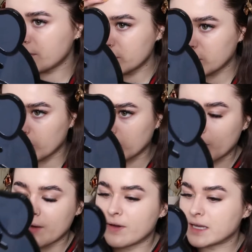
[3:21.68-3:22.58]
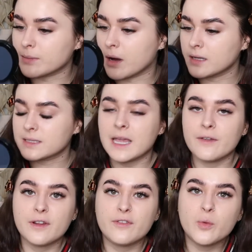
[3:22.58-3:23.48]
if you don't want to wear face masks,
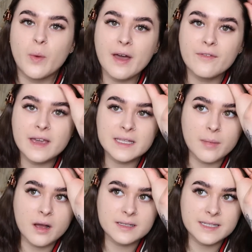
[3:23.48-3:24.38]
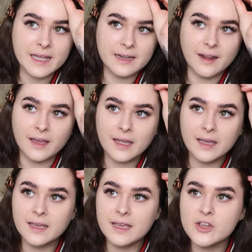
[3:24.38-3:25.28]
even if you wear face masks in
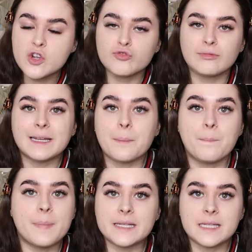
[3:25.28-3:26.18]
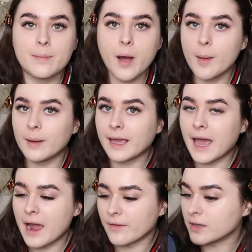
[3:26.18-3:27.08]
like really busy public
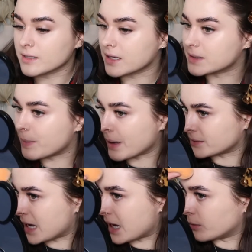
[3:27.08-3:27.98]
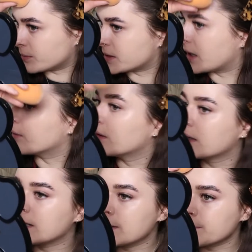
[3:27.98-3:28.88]
areas, that's bound to help. So
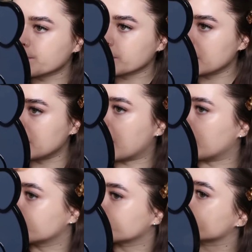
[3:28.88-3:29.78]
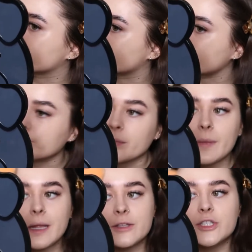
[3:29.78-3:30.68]
yeah,
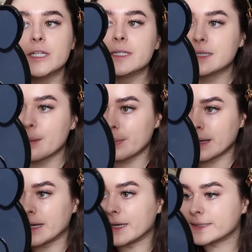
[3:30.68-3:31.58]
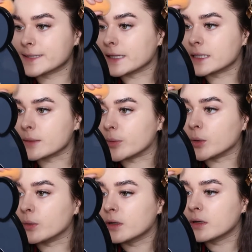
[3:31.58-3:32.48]
just be
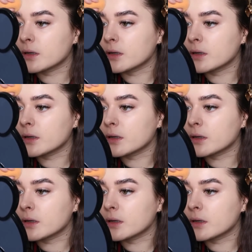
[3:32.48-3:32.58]
sensible.